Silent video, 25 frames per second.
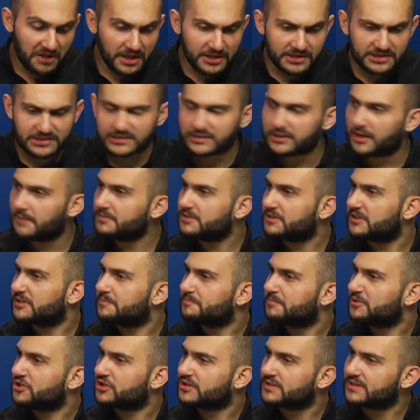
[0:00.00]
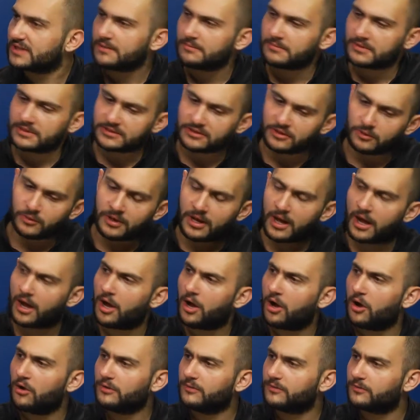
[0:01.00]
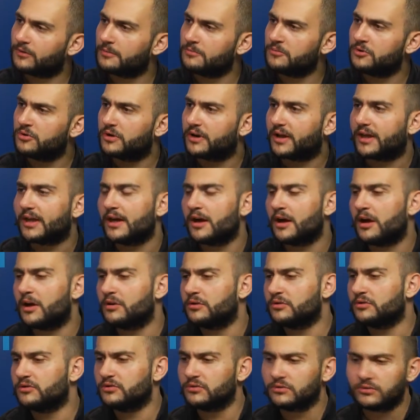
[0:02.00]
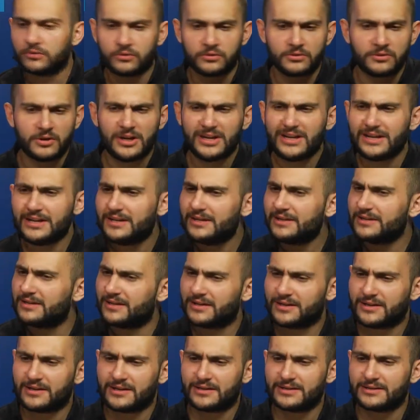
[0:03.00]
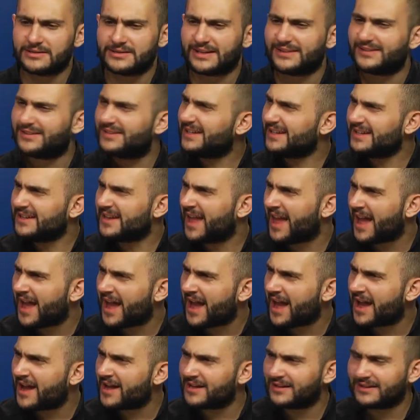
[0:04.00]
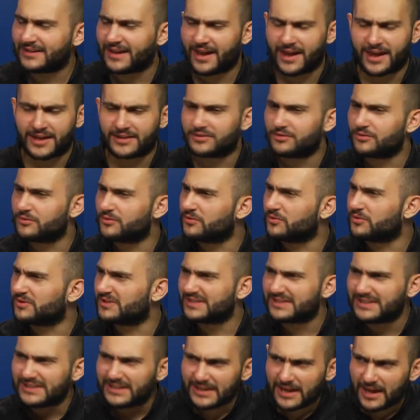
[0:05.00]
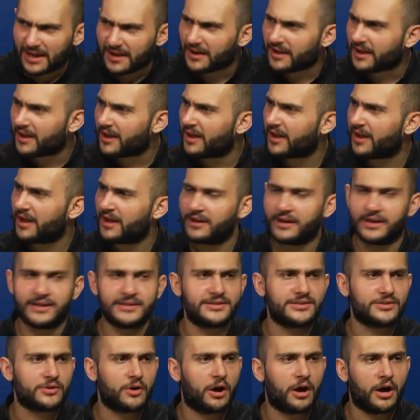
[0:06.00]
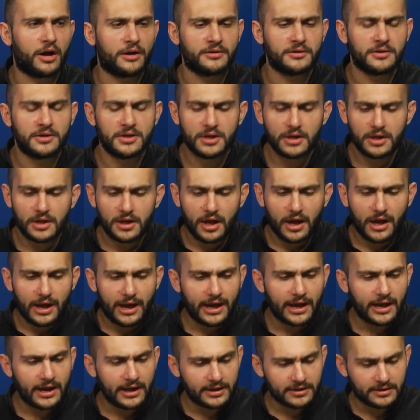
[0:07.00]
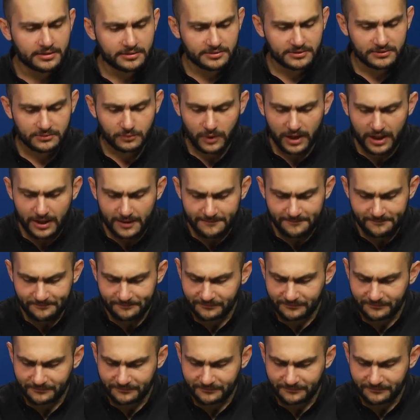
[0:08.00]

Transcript: some suspicious emails going out from your account to ZDNet and to CNN and so on. And, well,